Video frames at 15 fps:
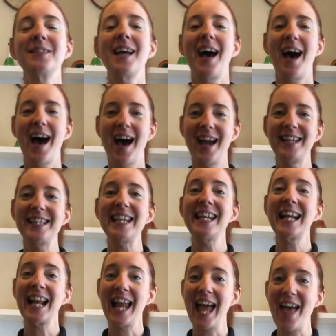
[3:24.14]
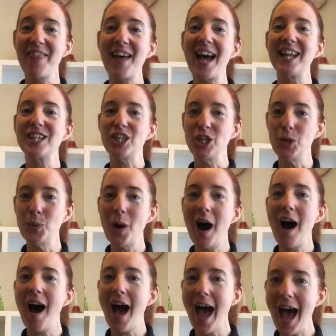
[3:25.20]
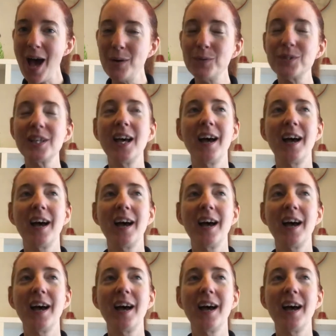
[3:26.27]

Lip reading: I declare that you are out.